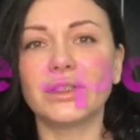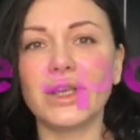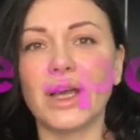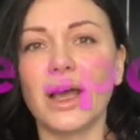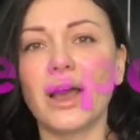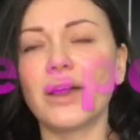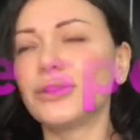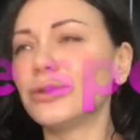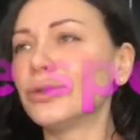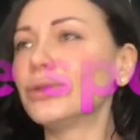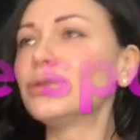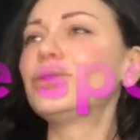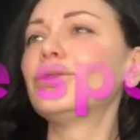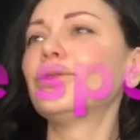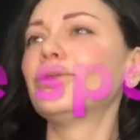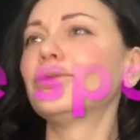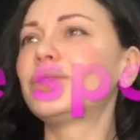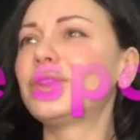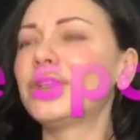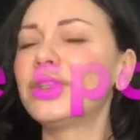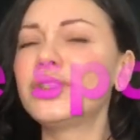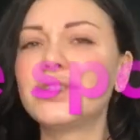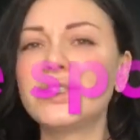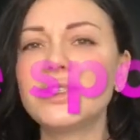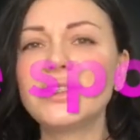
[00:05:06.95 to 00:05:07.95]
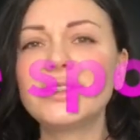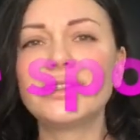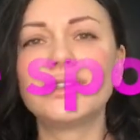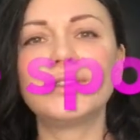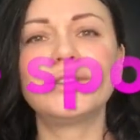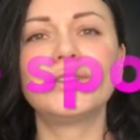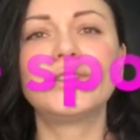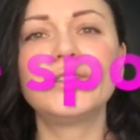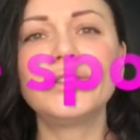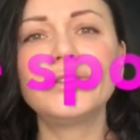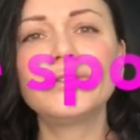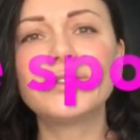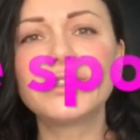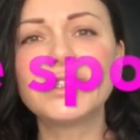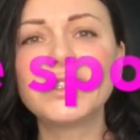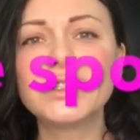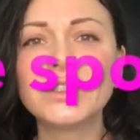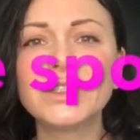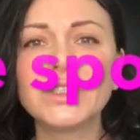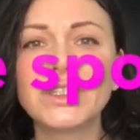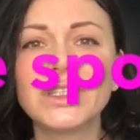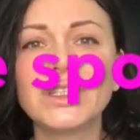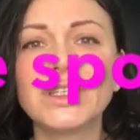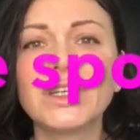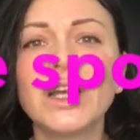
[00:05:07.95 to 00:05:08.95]
I don't know, they did
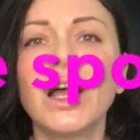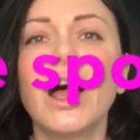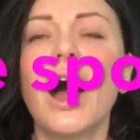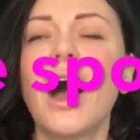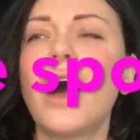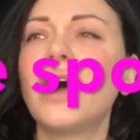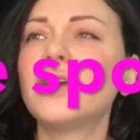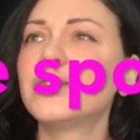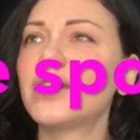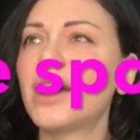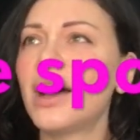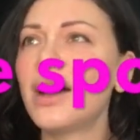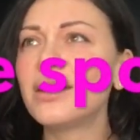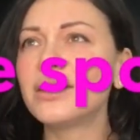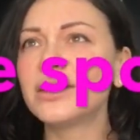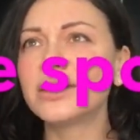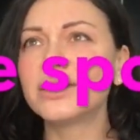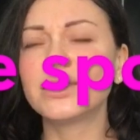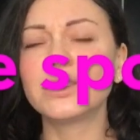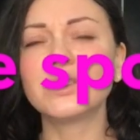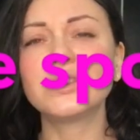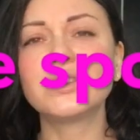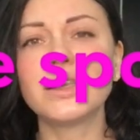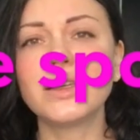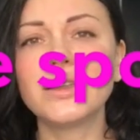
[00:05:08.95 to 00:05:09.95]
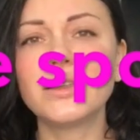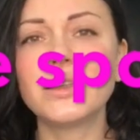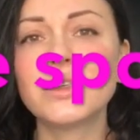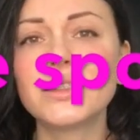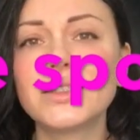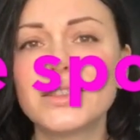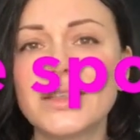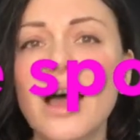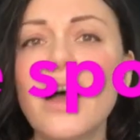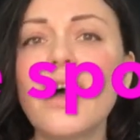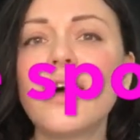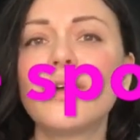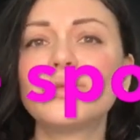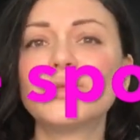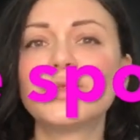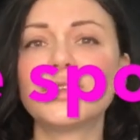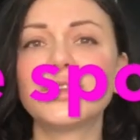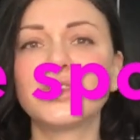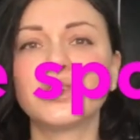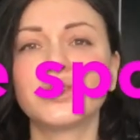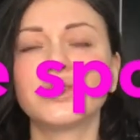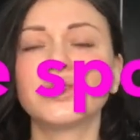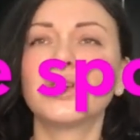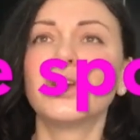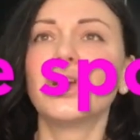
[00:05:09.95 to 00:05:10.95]
different analysis and
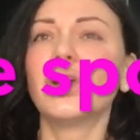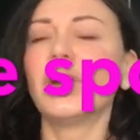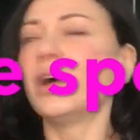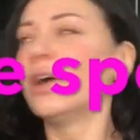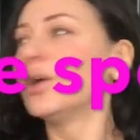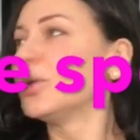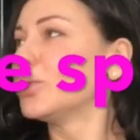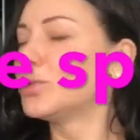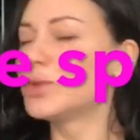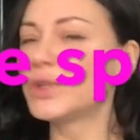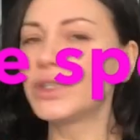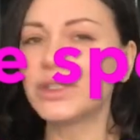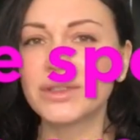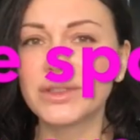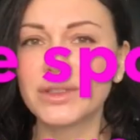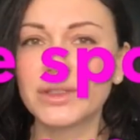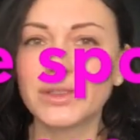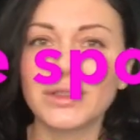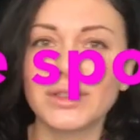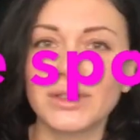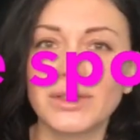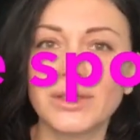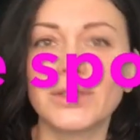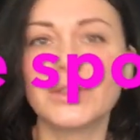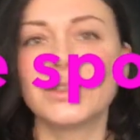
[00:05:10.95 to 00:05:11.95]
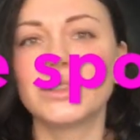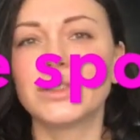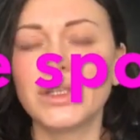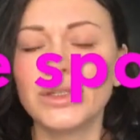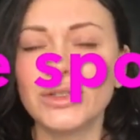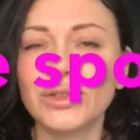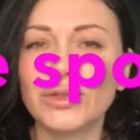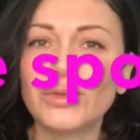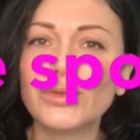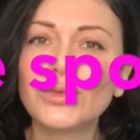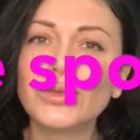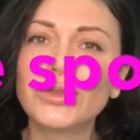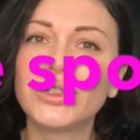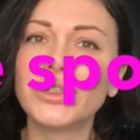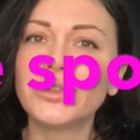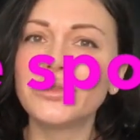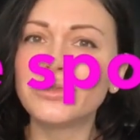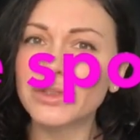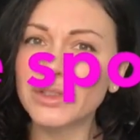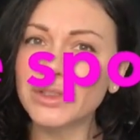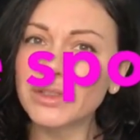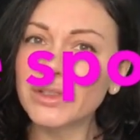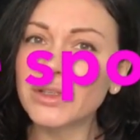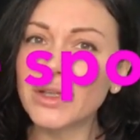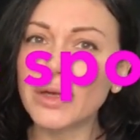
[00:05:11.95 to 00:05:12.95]
exams with, they used
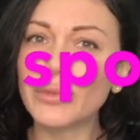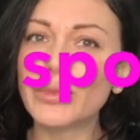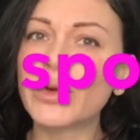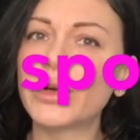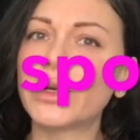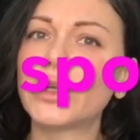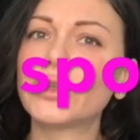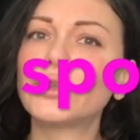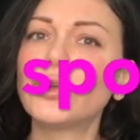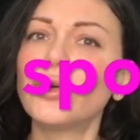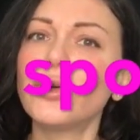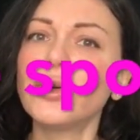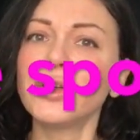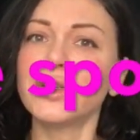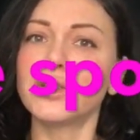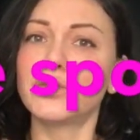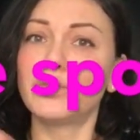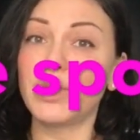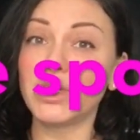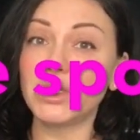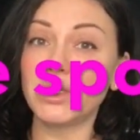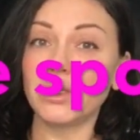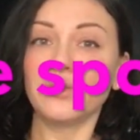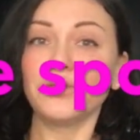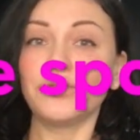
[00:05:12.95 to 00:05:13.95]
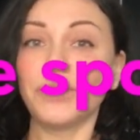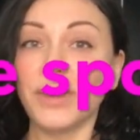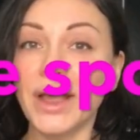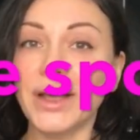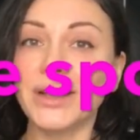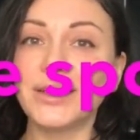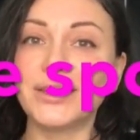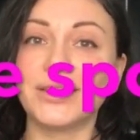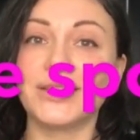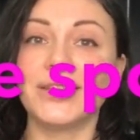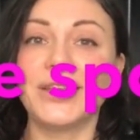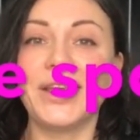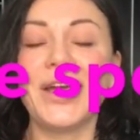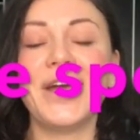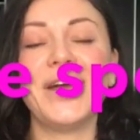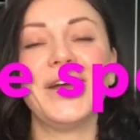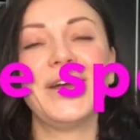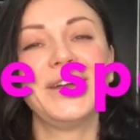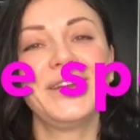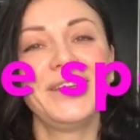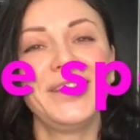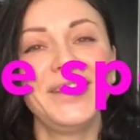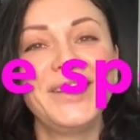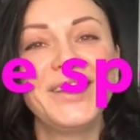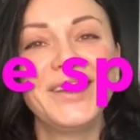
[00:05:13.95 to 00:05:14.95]
different laboratories, but in fact,
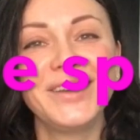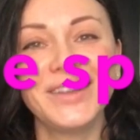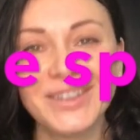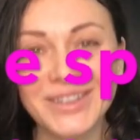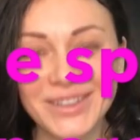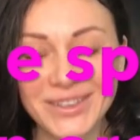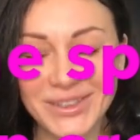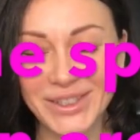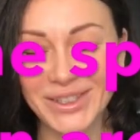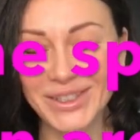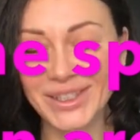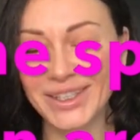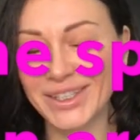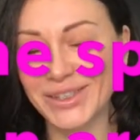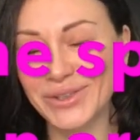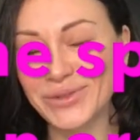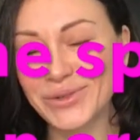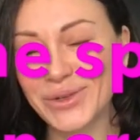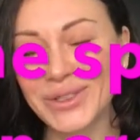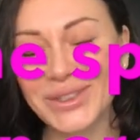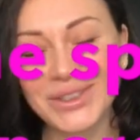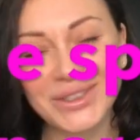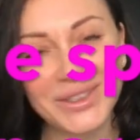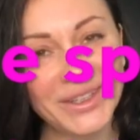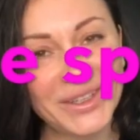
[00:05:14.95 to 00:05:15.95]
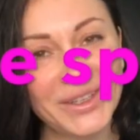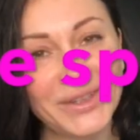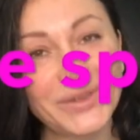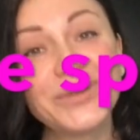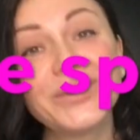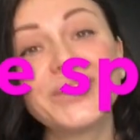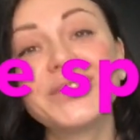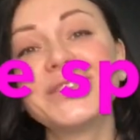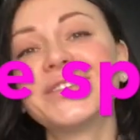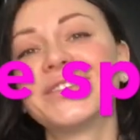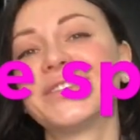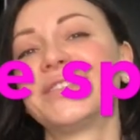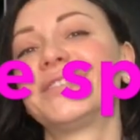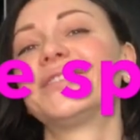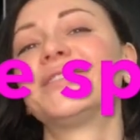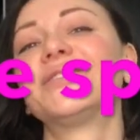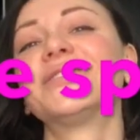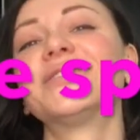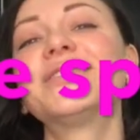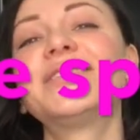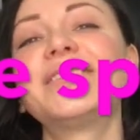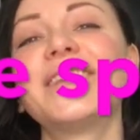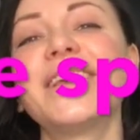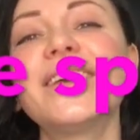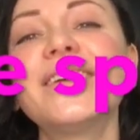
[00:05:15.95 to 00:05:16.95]
he wants
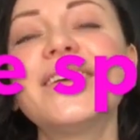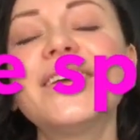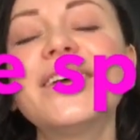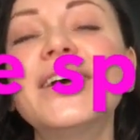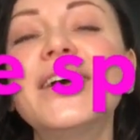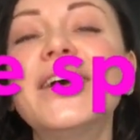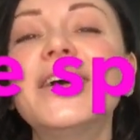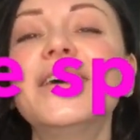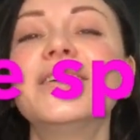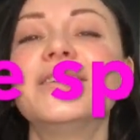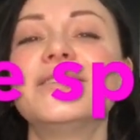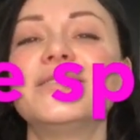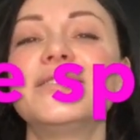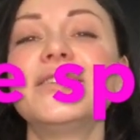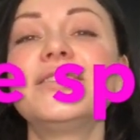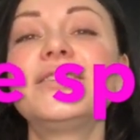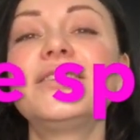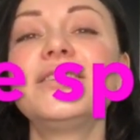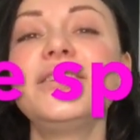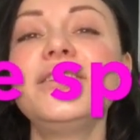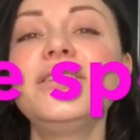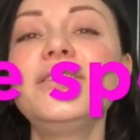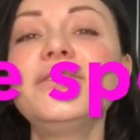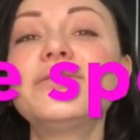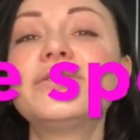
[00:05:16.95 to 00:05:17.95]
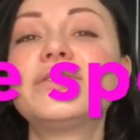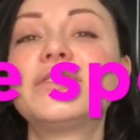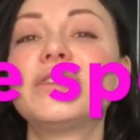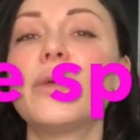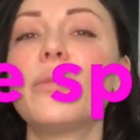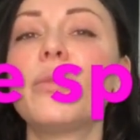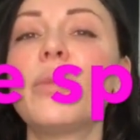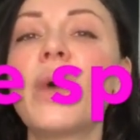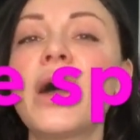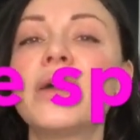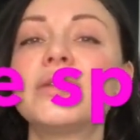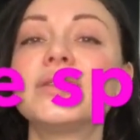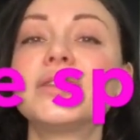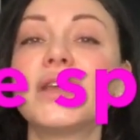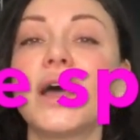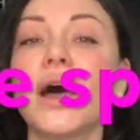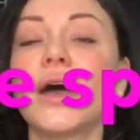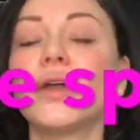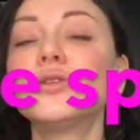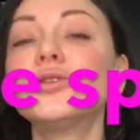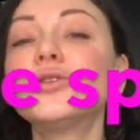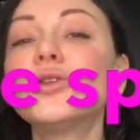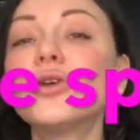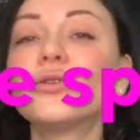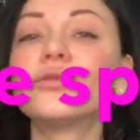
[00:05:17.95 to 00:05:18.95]
to say that if the pants
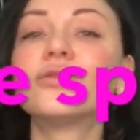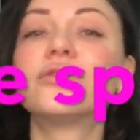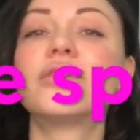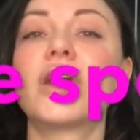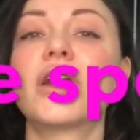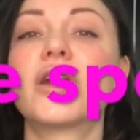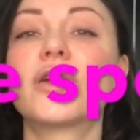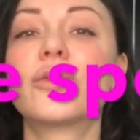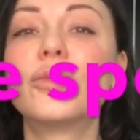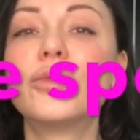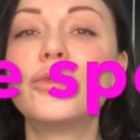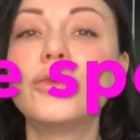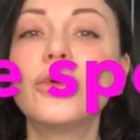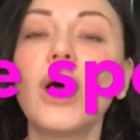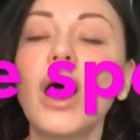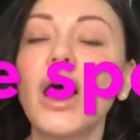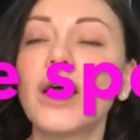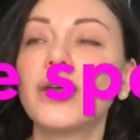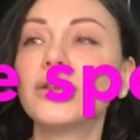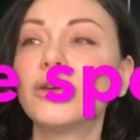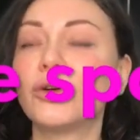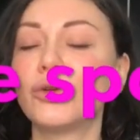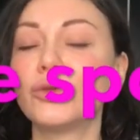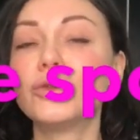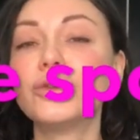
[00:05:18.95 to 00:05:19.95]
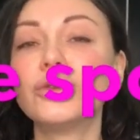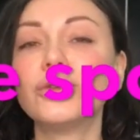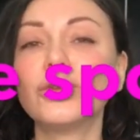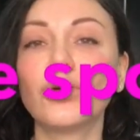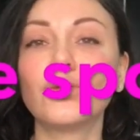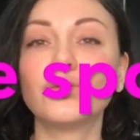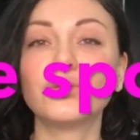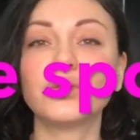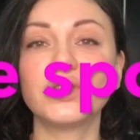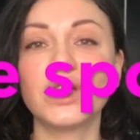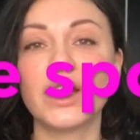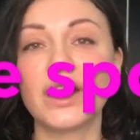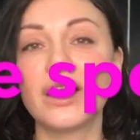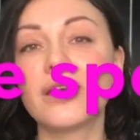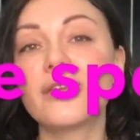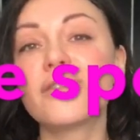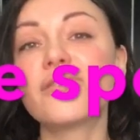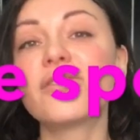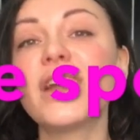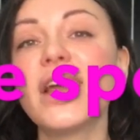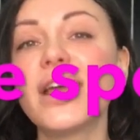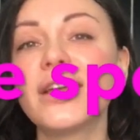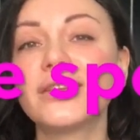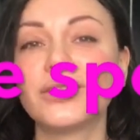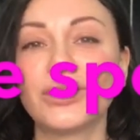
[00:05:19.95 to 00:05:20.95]
are not dark blue, I don't know, they are
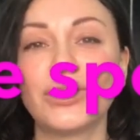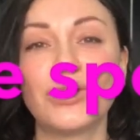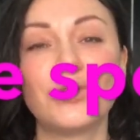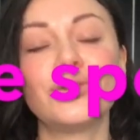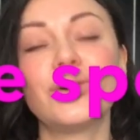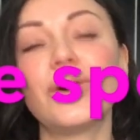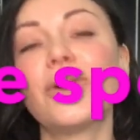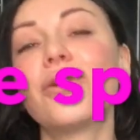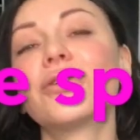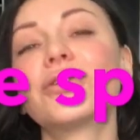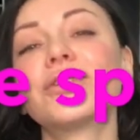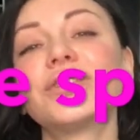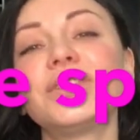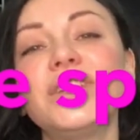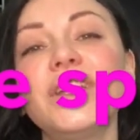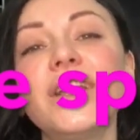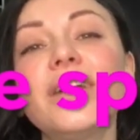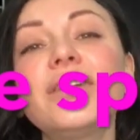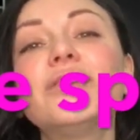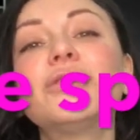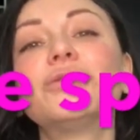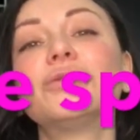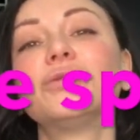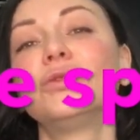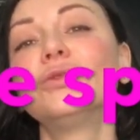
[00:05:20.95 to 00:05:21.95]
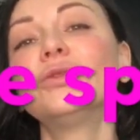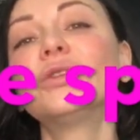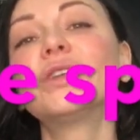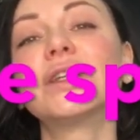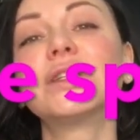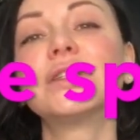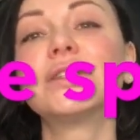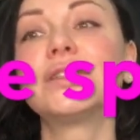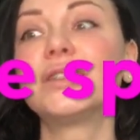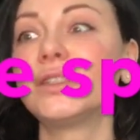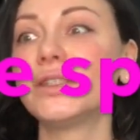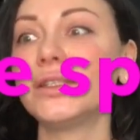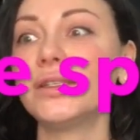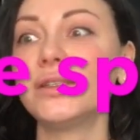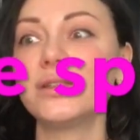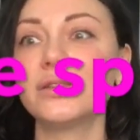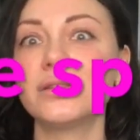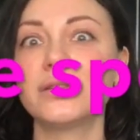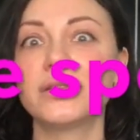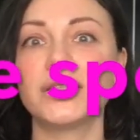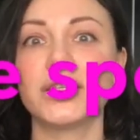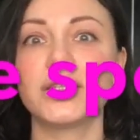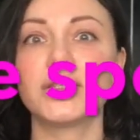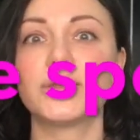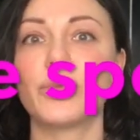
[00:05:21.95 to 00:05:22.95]
red or yellow, you can see
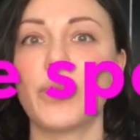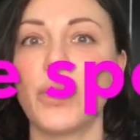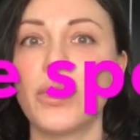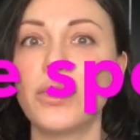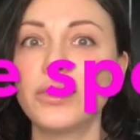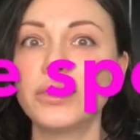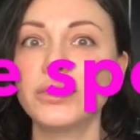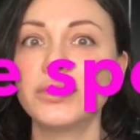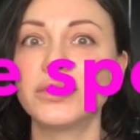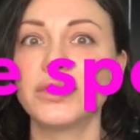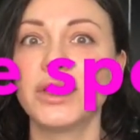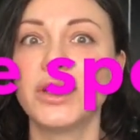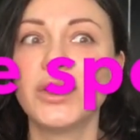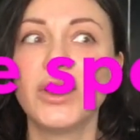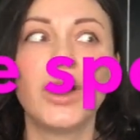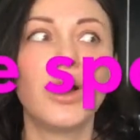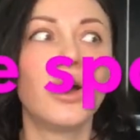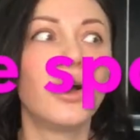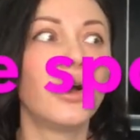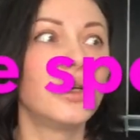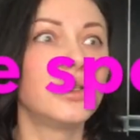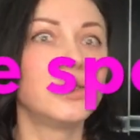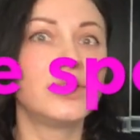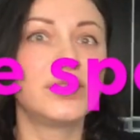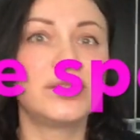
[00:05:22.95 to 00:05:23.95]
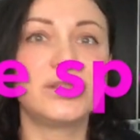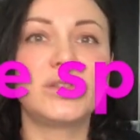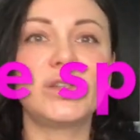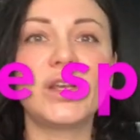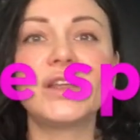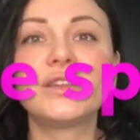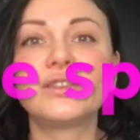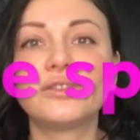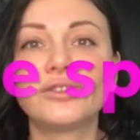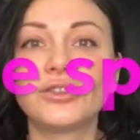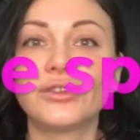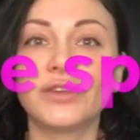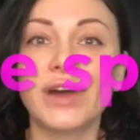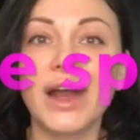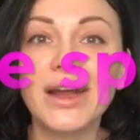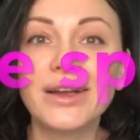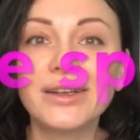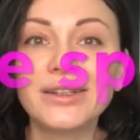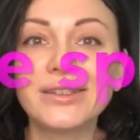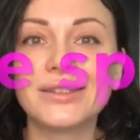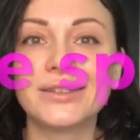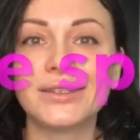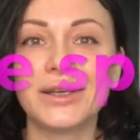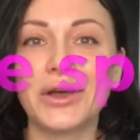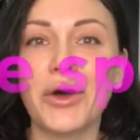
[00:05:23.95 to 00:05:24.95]
the spots, the
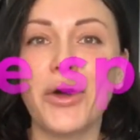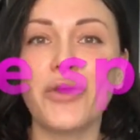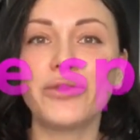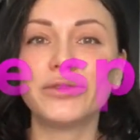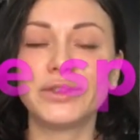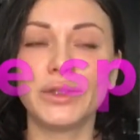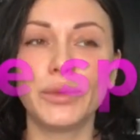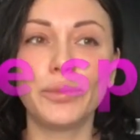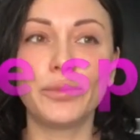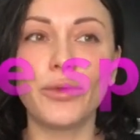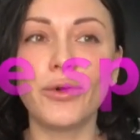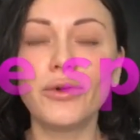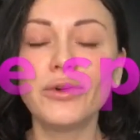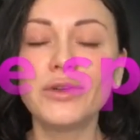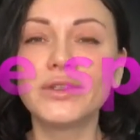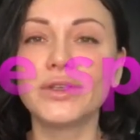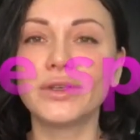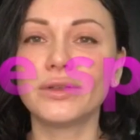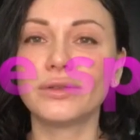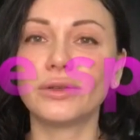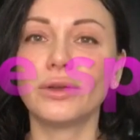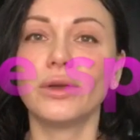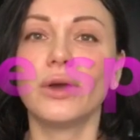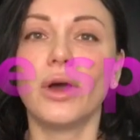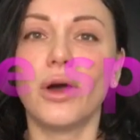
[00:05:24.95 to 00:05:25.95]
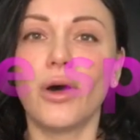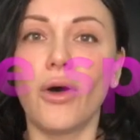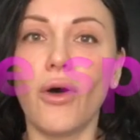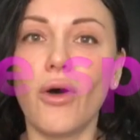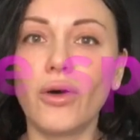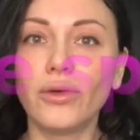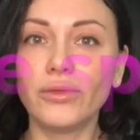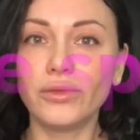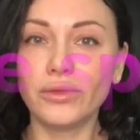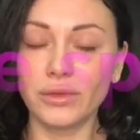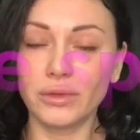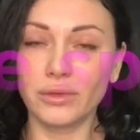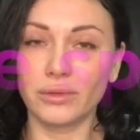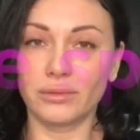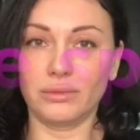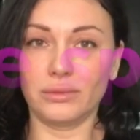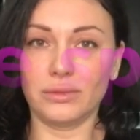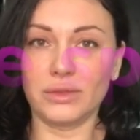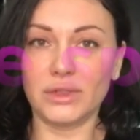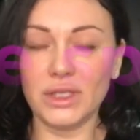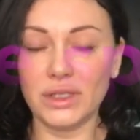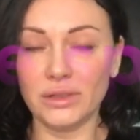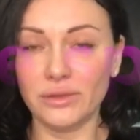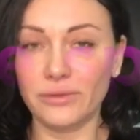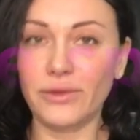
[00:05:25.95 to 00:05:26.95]
tracks of the poison on
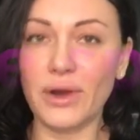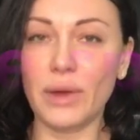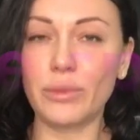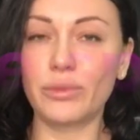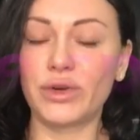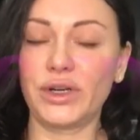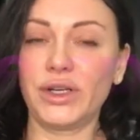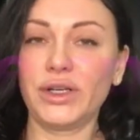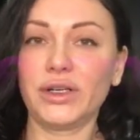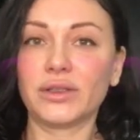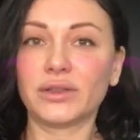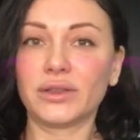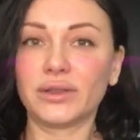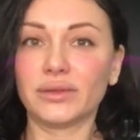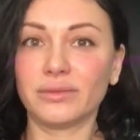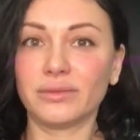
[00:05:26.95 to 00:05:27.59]
the fabric.